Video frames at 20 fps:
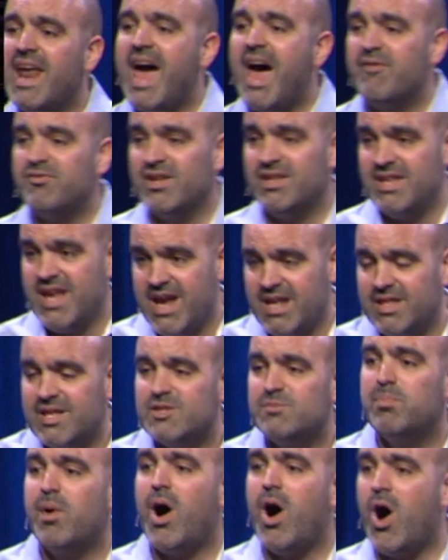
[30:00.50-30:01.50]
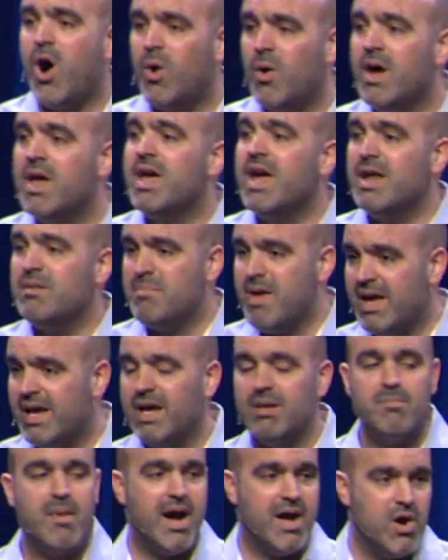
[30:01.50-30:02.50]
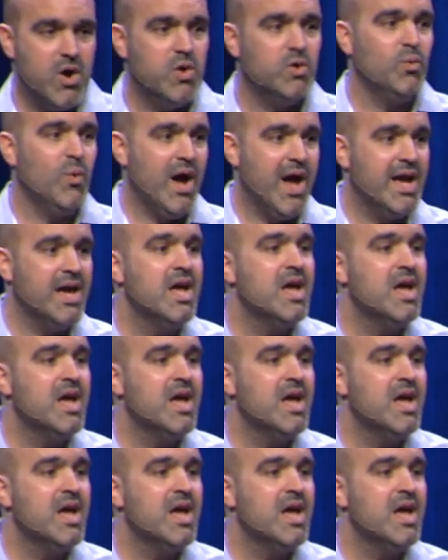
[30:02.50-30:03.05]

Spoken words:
to have to take this ball and make it my own way.